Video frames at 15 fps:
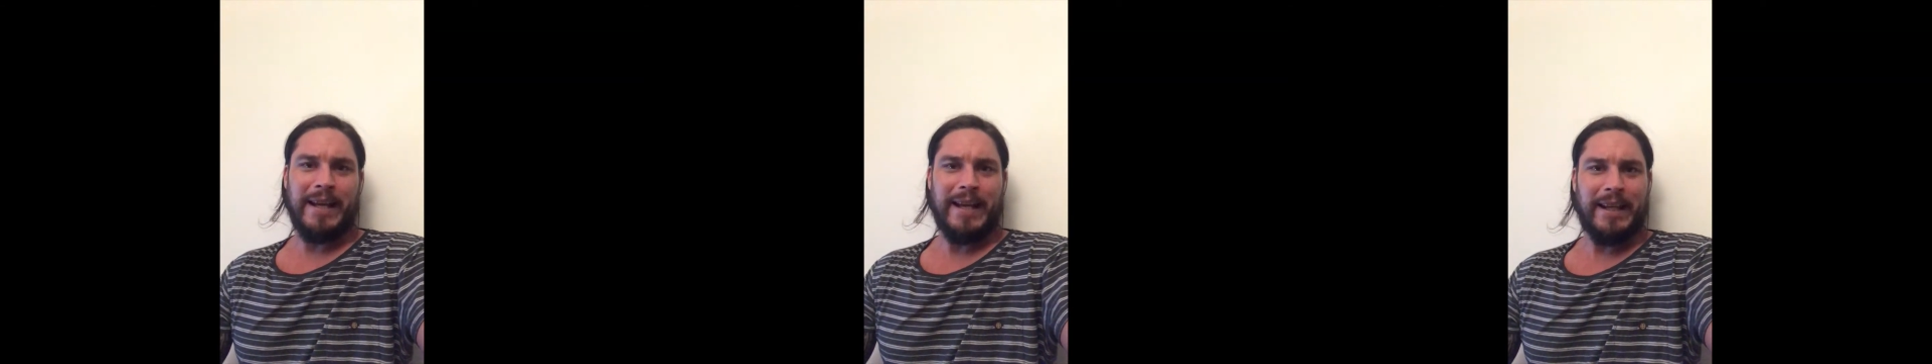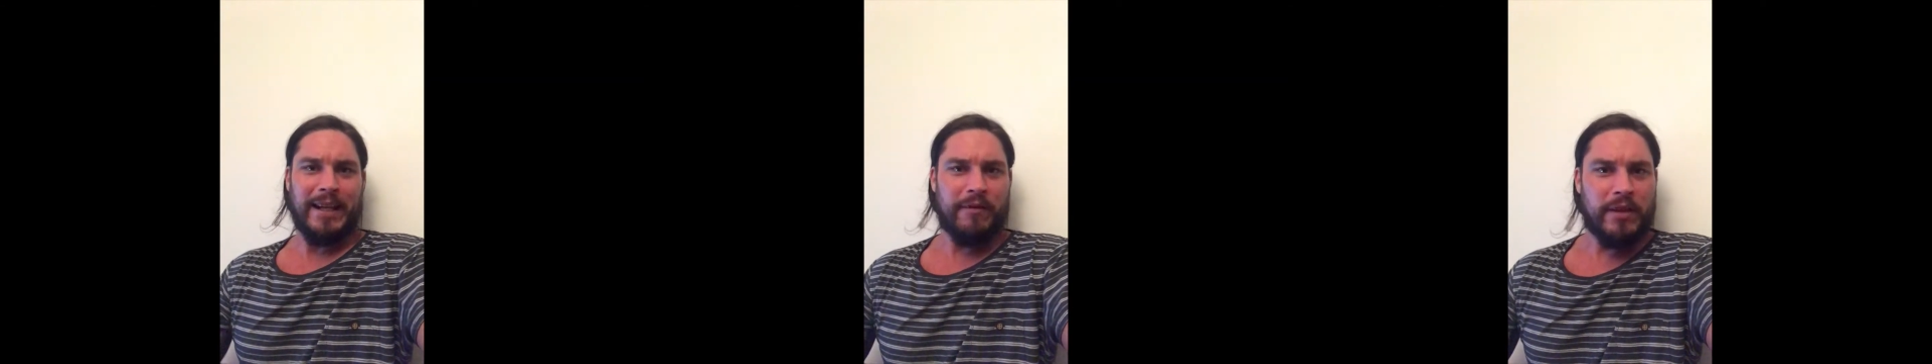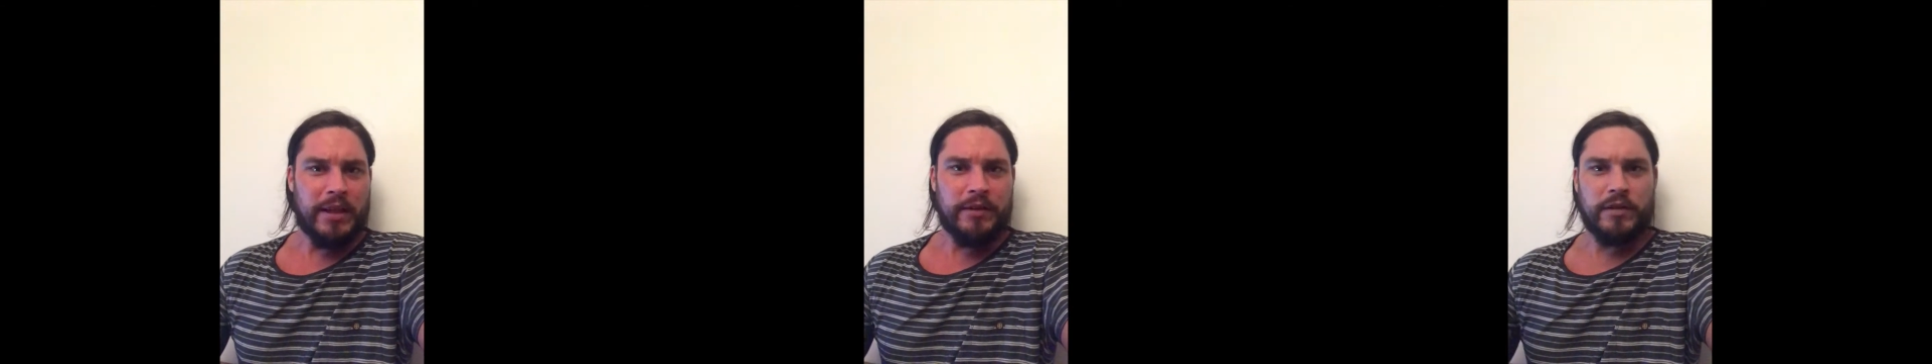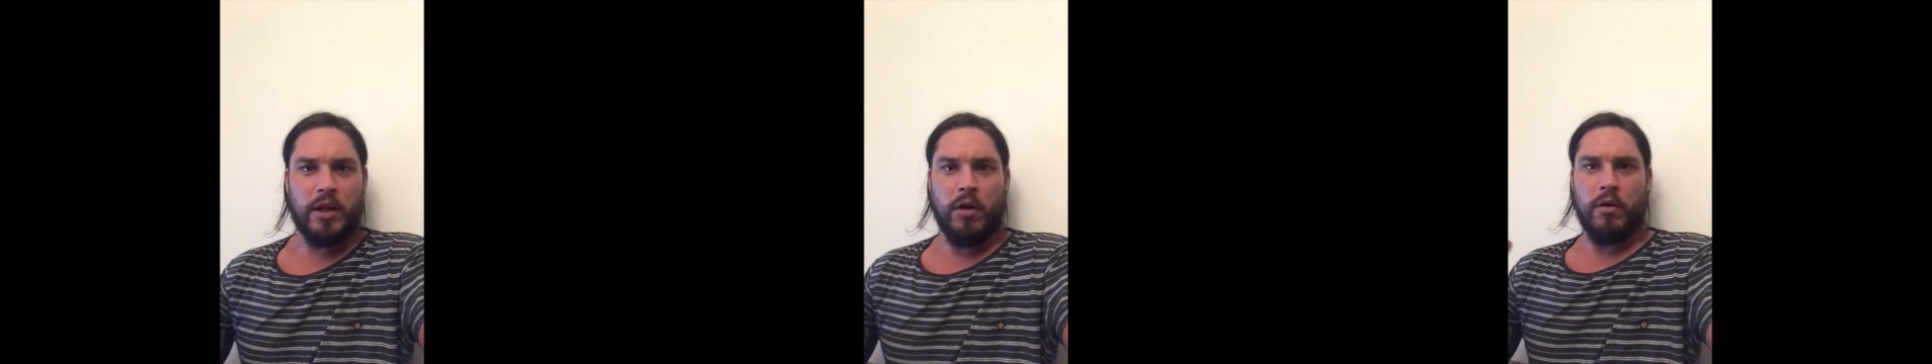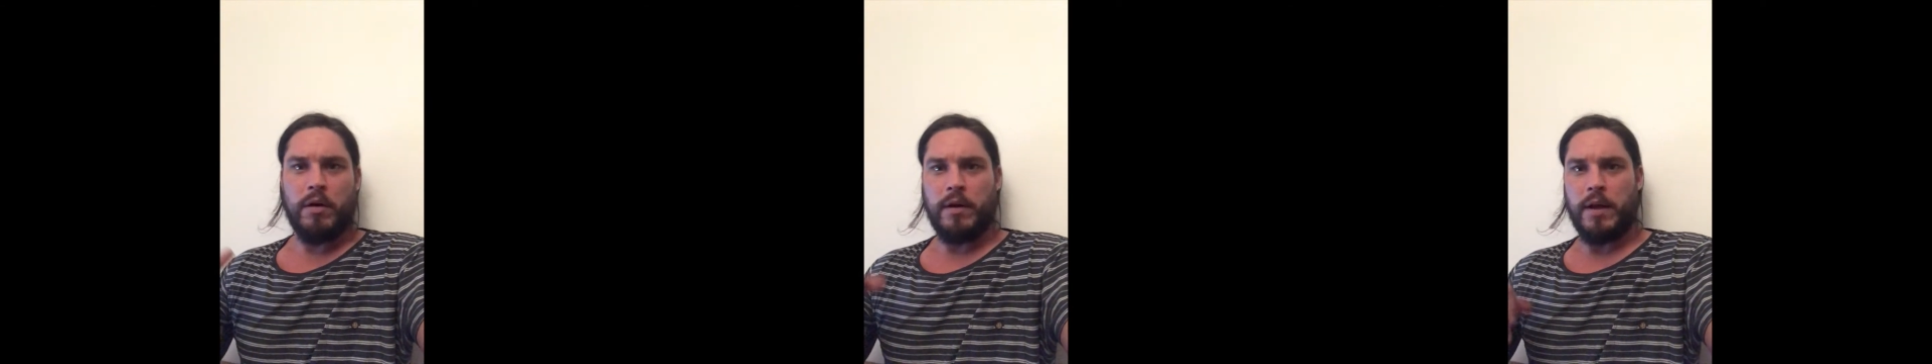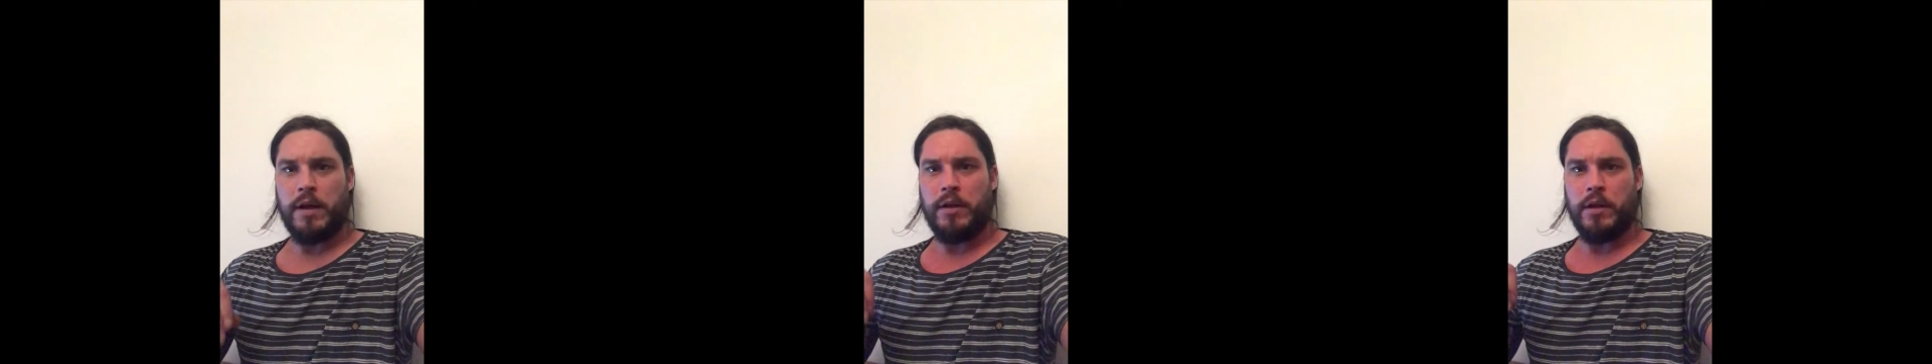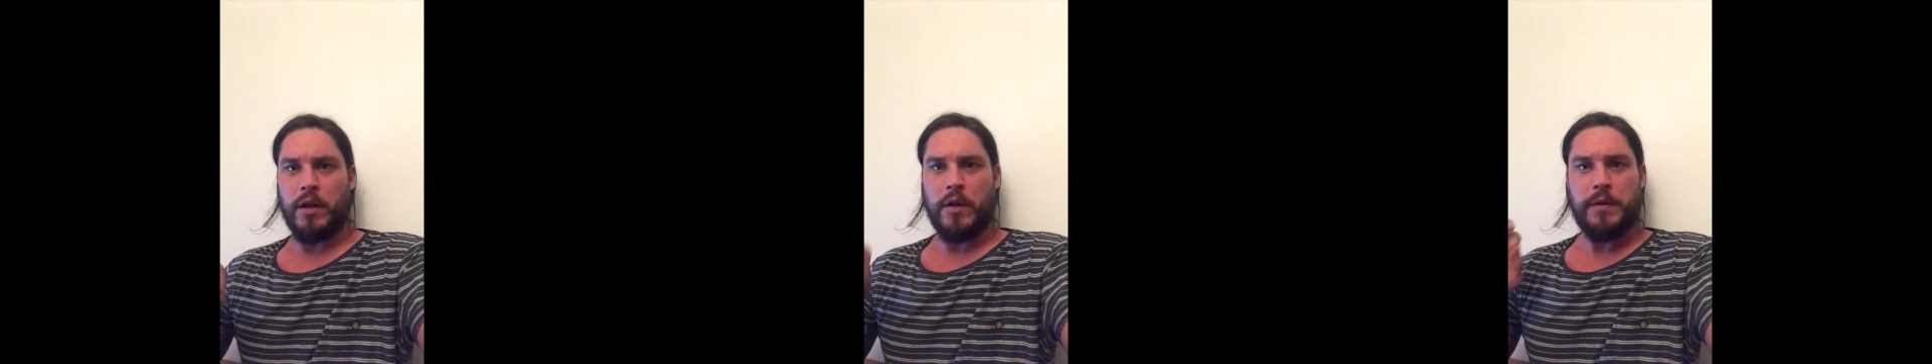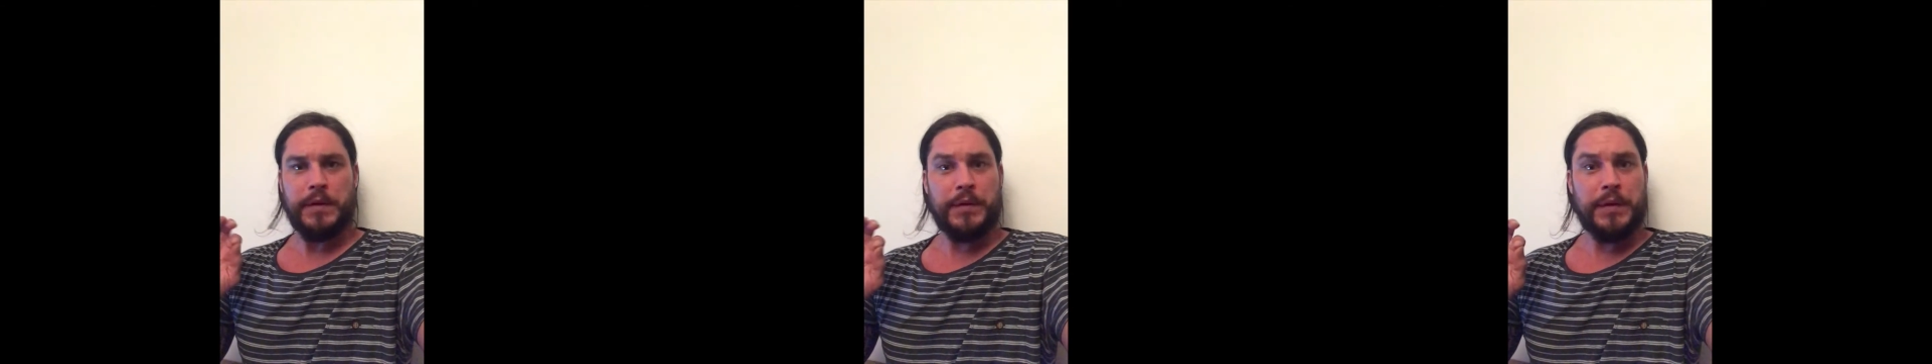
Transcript: and everything's going, you know,